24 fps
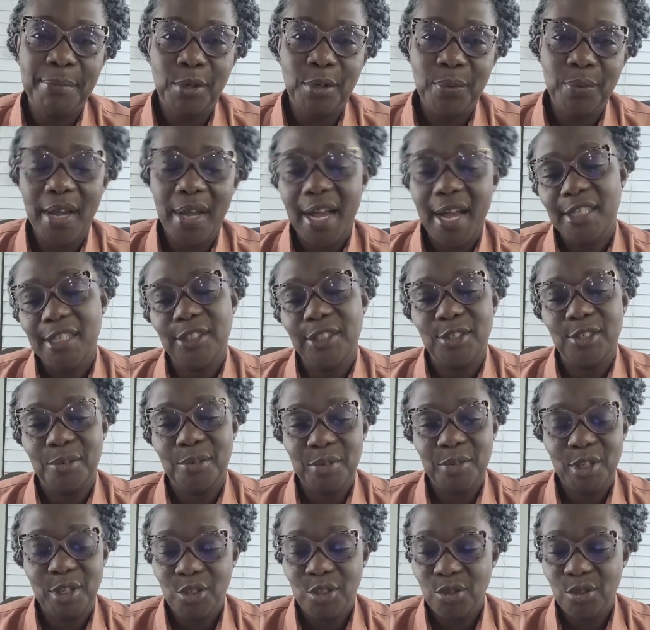but we had some
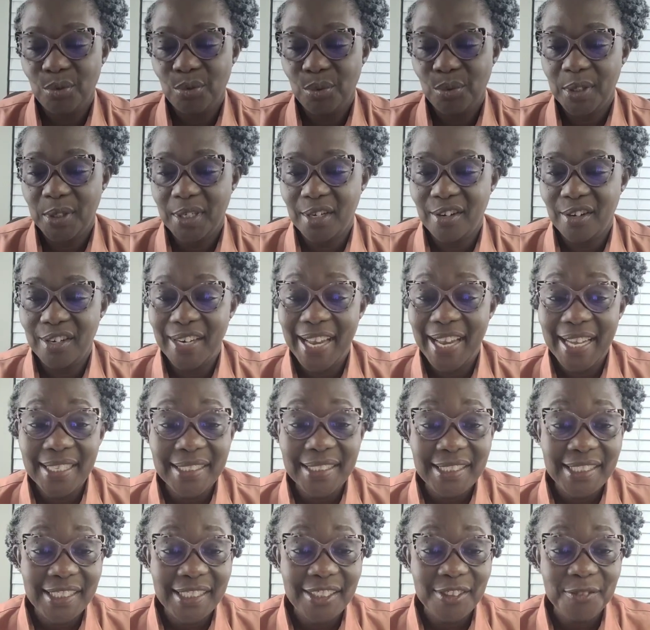issues with
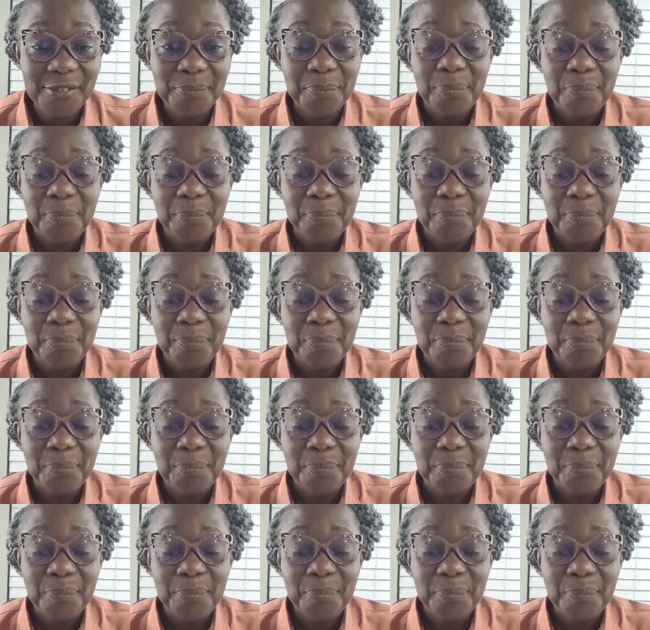connecting